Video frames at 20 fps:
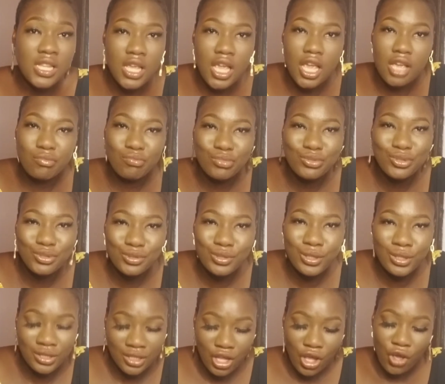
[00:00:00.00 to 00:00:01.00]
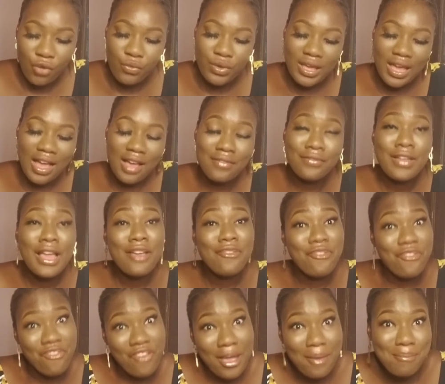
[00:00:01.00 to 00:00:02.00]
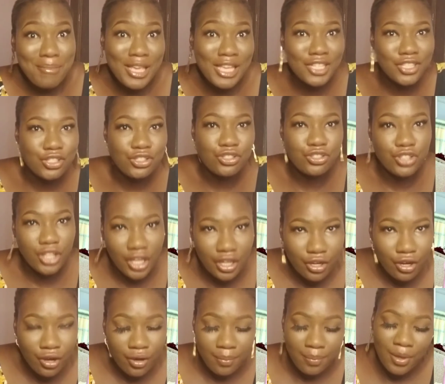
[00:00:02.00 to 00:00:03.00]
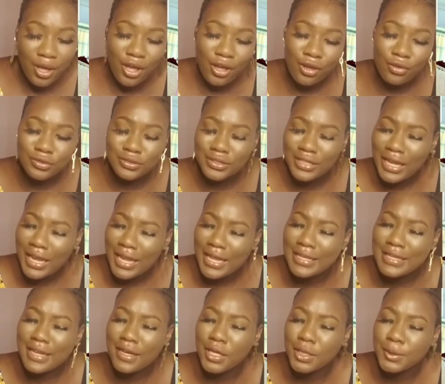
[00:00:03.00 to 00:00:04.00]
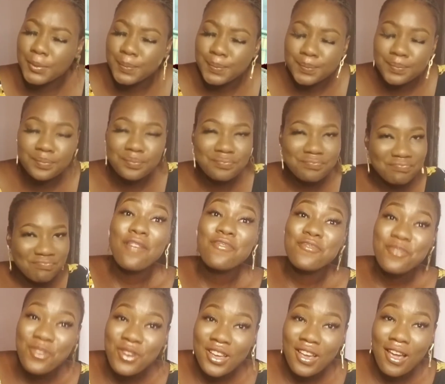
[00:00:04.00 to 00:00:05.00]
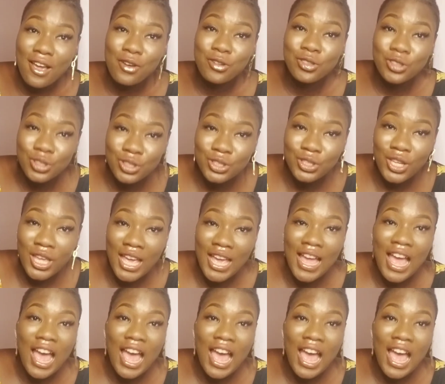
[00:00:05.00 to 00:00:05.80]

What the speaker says: Eguson, we have Femi Jacob, and then have Ronke Odusoya,